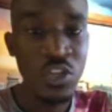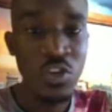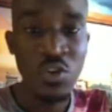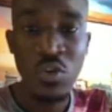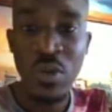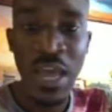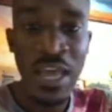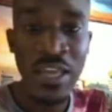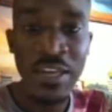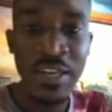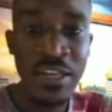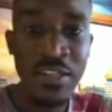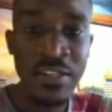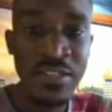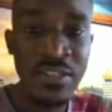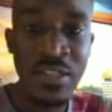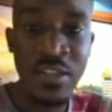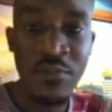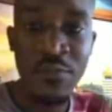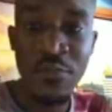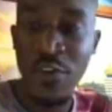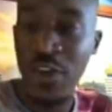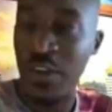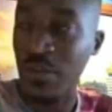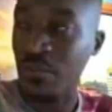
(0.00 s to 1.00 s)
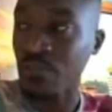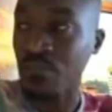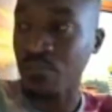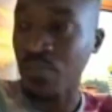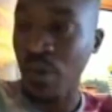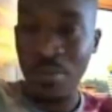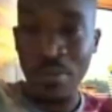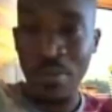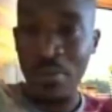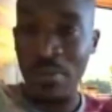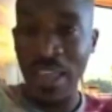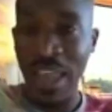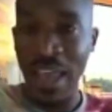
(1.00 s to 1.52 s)
In Uganda, it's different.
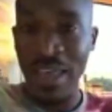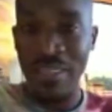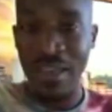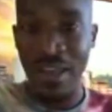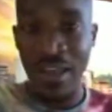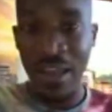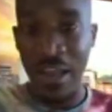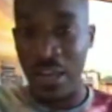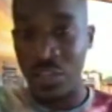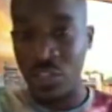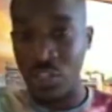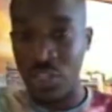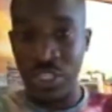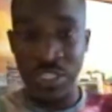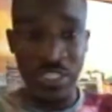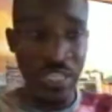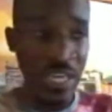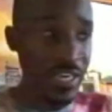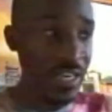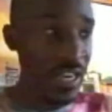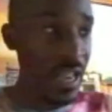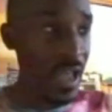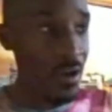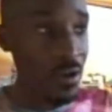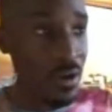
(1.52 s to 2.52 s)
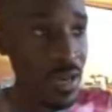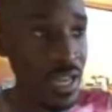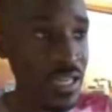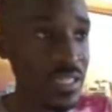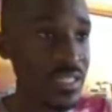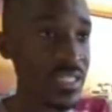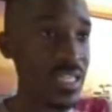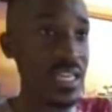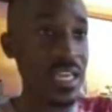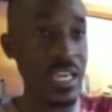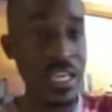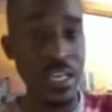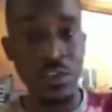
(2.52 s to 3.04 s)
Probably other countries are now
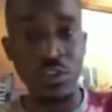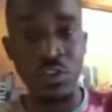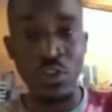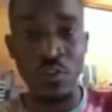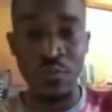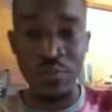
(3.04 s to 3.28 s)
letting in.